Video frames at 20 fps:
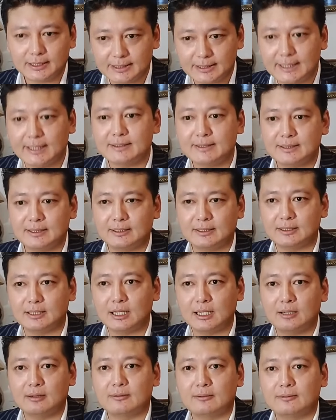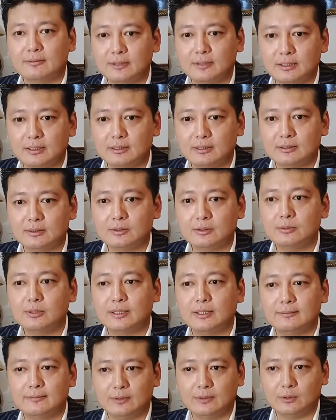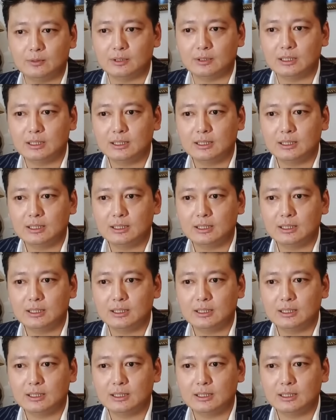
getting out of who they vote.